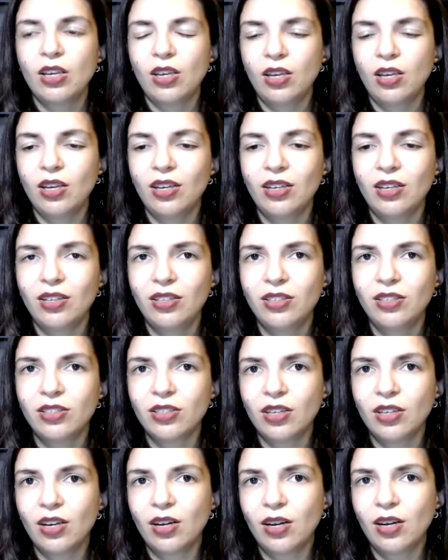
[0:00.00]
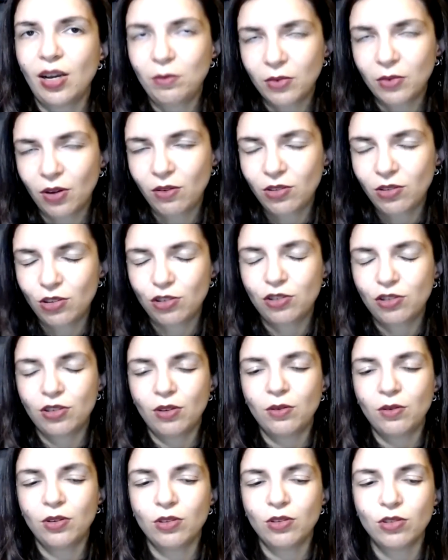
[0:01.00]
And I'm going to
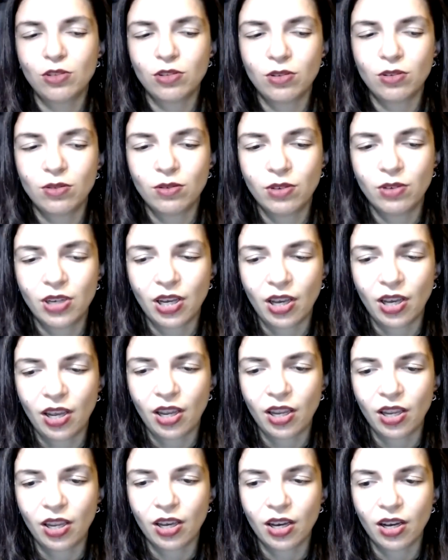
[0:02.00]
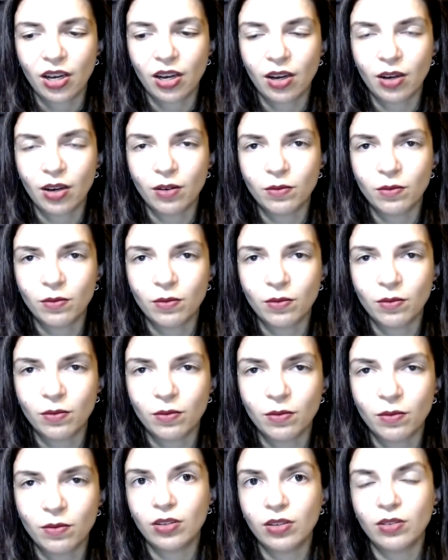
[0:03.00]
show you soon
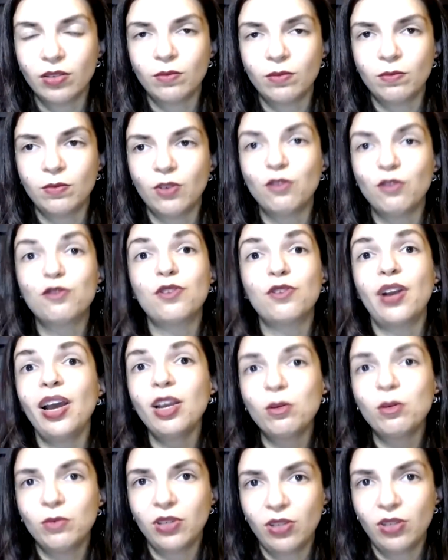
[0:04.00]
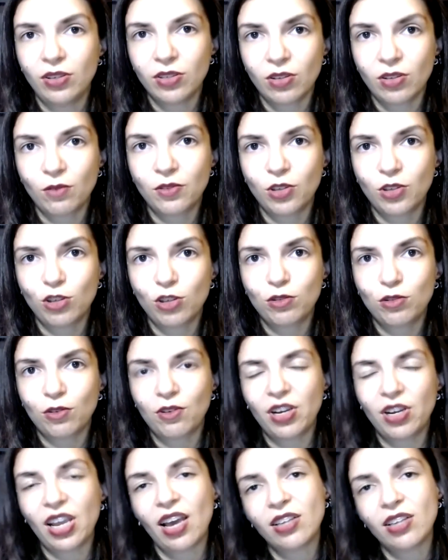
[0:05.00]
a fragment of the
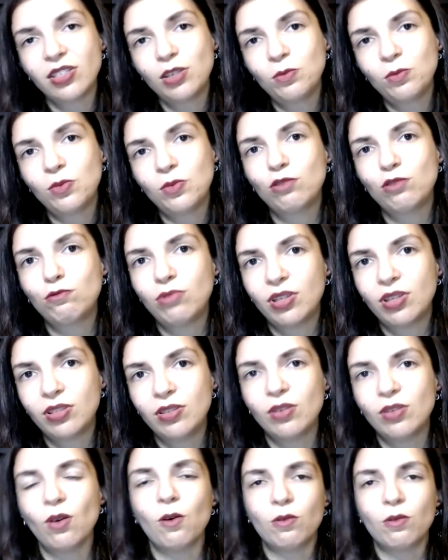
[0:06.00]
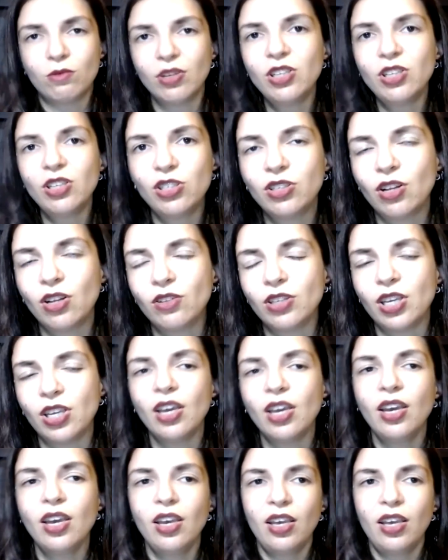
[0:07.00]
story as it was written originally,